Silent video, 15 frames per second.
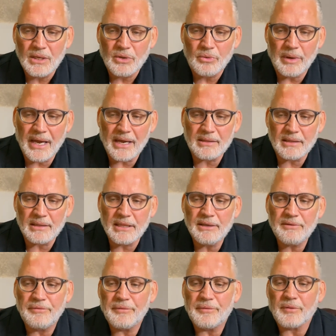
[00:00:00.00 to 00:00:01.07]
We either
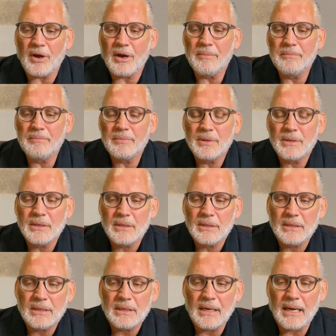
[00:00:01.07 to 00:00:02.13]
live from
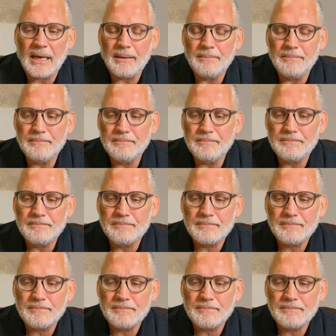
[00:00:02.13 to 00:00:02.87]
um,